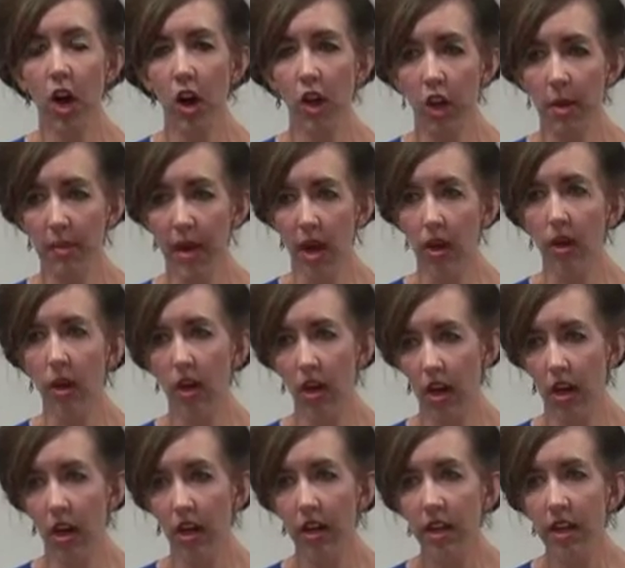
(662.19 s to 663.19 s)
all about
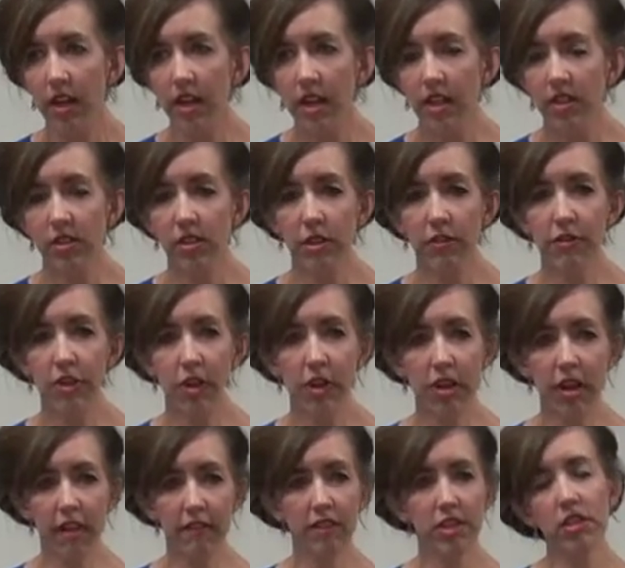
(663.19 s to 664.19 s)
her. So if your
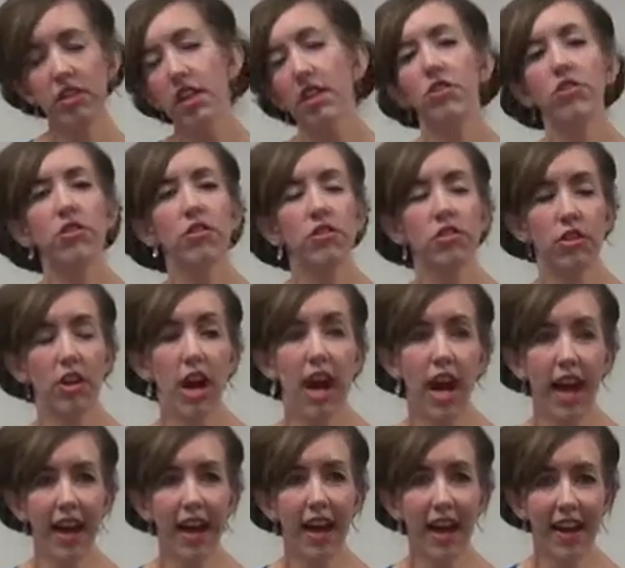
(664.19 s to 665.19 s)
conversations are
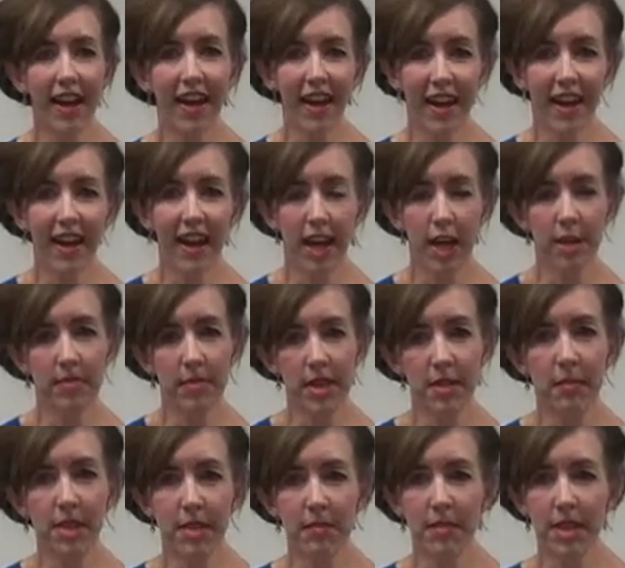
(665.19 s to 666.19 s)
I,
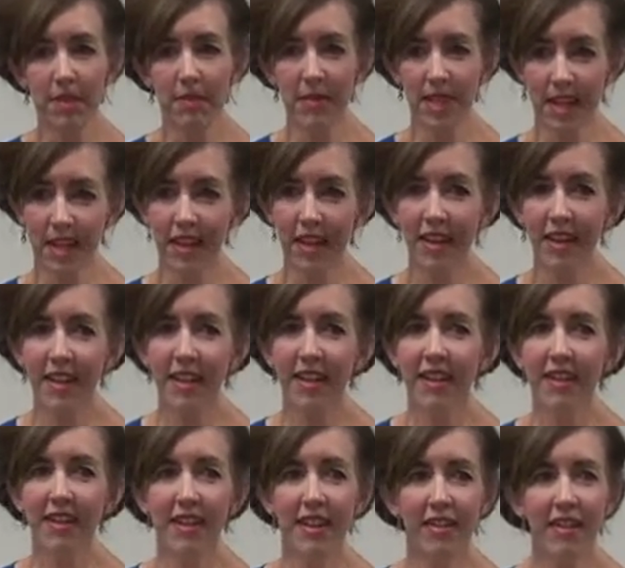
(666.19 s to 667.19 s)
me,
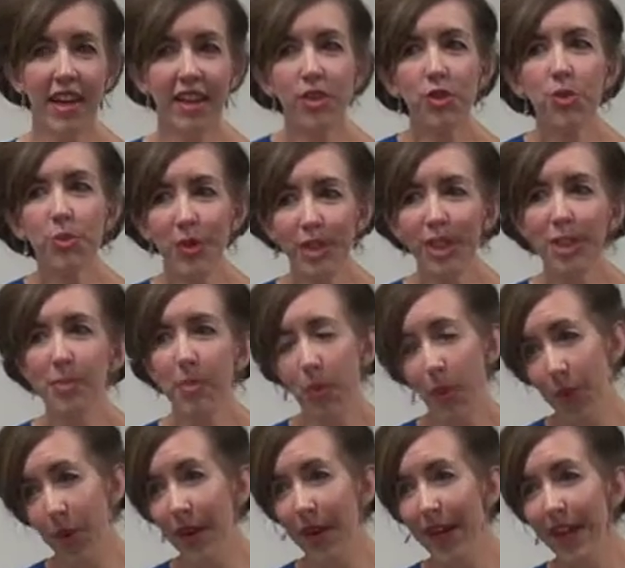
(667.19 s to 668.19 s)
then that's really
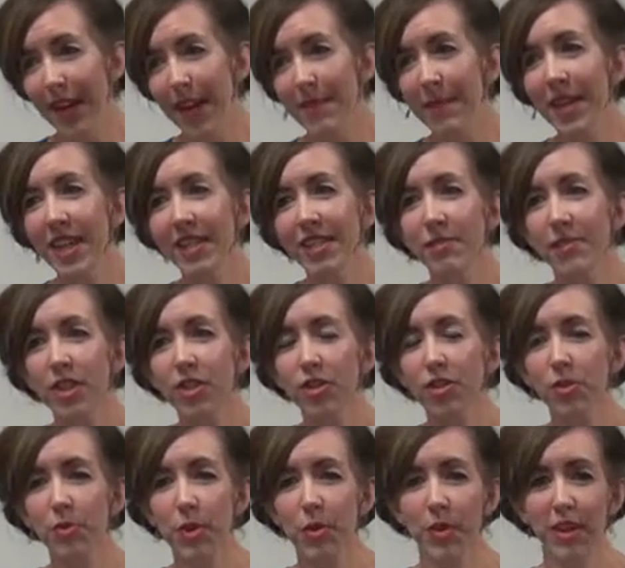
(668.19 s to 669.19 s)
boring. I mean, as much
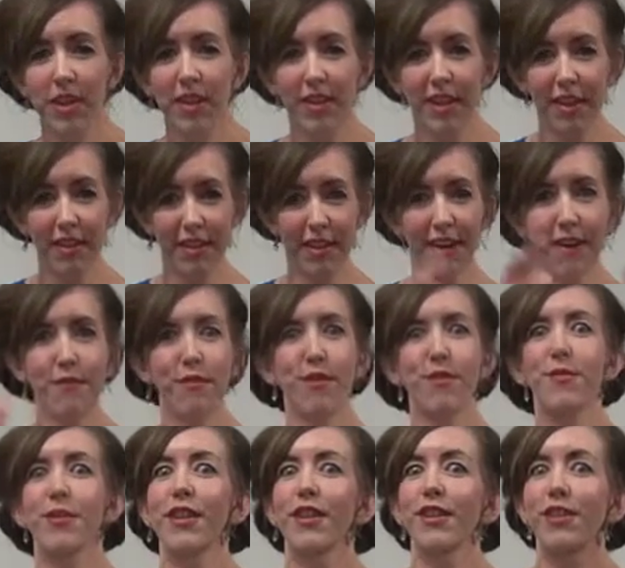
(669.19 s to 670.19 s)
as we want to think that
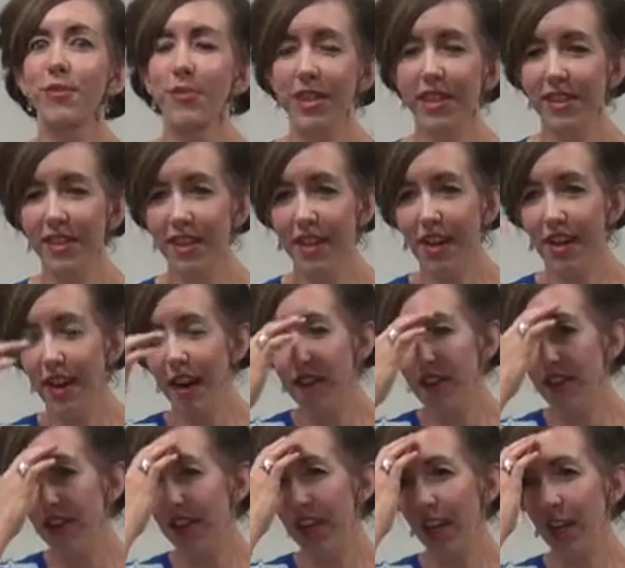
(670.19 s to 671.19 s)
everyone else wants to hear
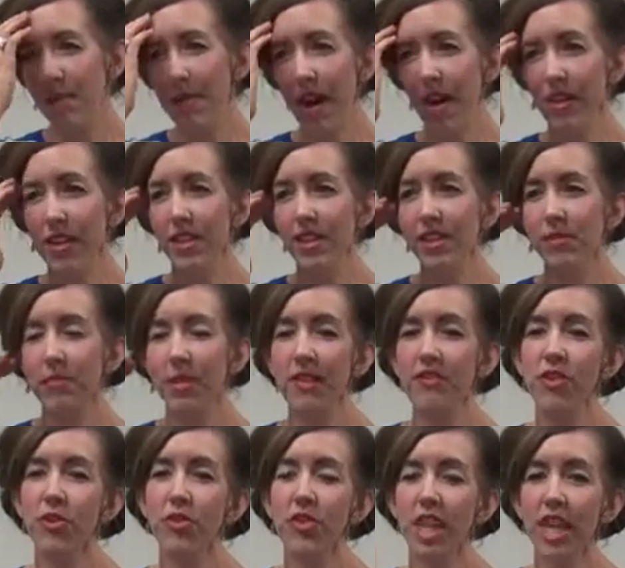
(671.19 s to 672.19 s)
everything about us, but
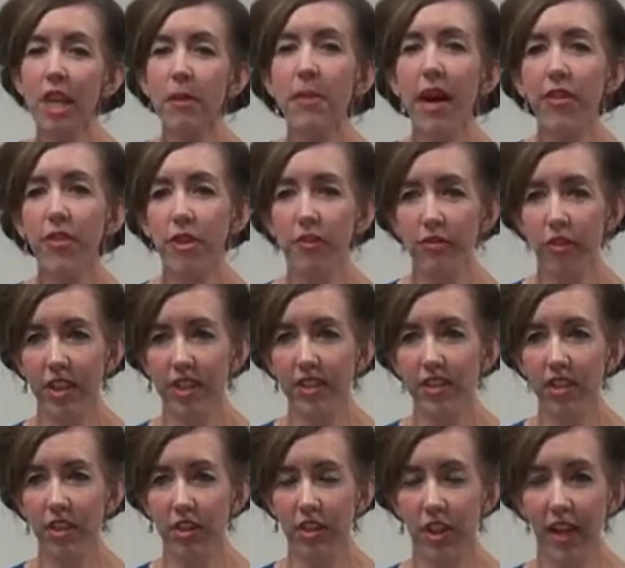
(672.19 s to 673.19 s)
if you think about the
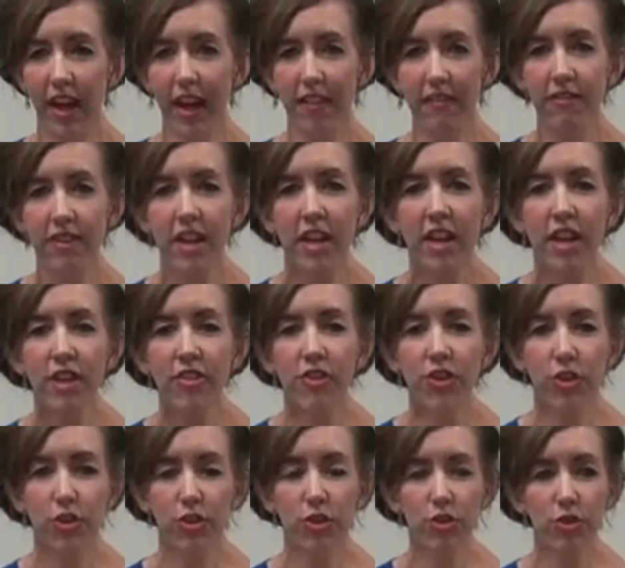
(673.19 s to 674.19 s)
friends in your life
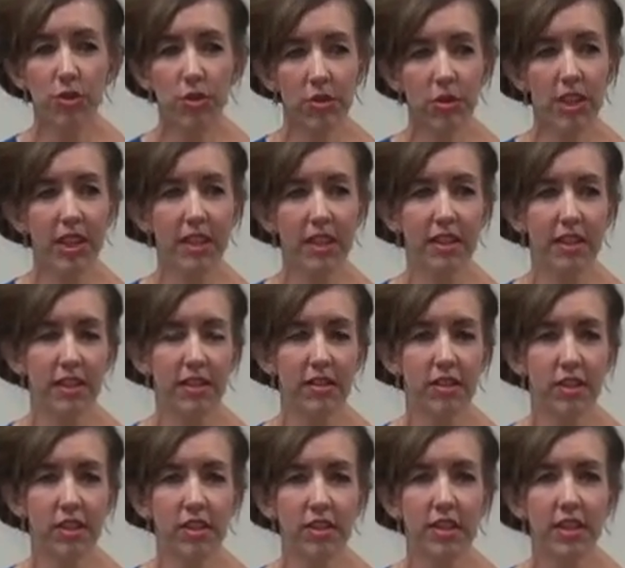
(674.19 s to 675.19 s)
that are truly good
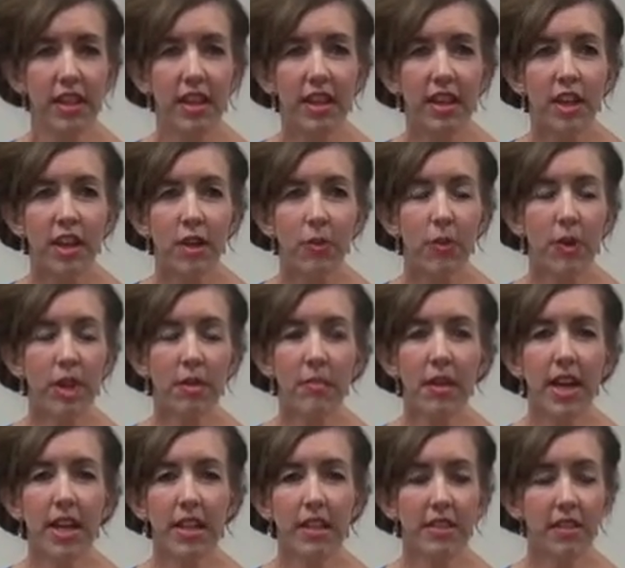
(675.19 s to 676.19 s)
listeners, one of
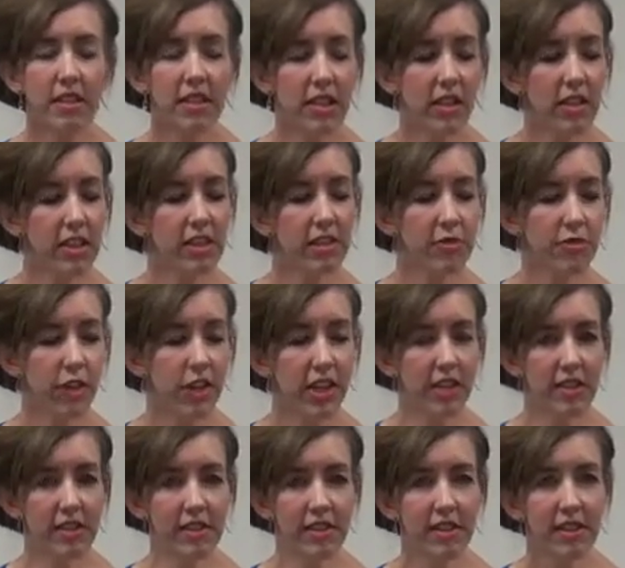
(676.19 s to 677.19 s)
my dearest
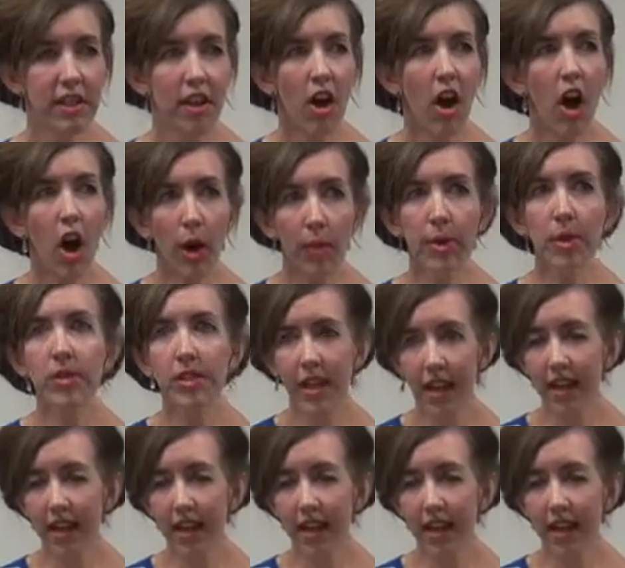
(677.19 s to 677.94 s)
friends almost